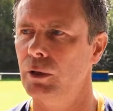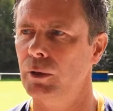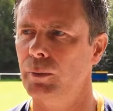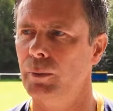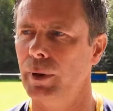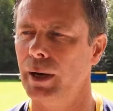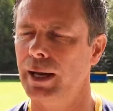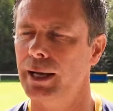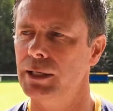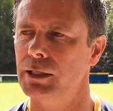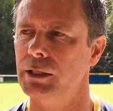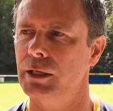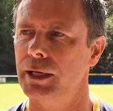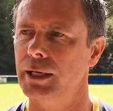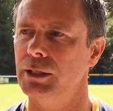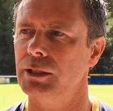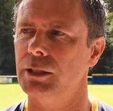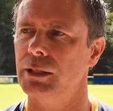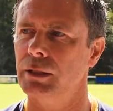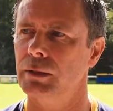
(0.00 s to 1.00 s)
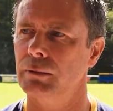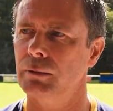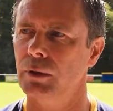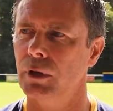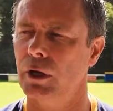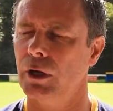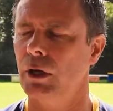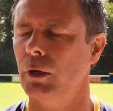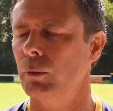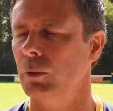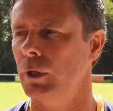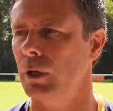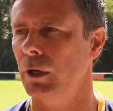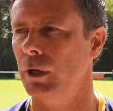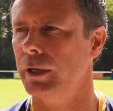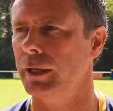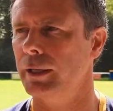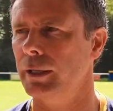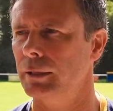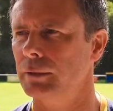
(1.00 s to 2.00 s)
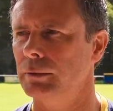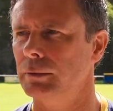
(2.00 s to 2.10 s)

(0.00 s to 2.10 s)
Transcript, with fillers: the players' legs like I would like.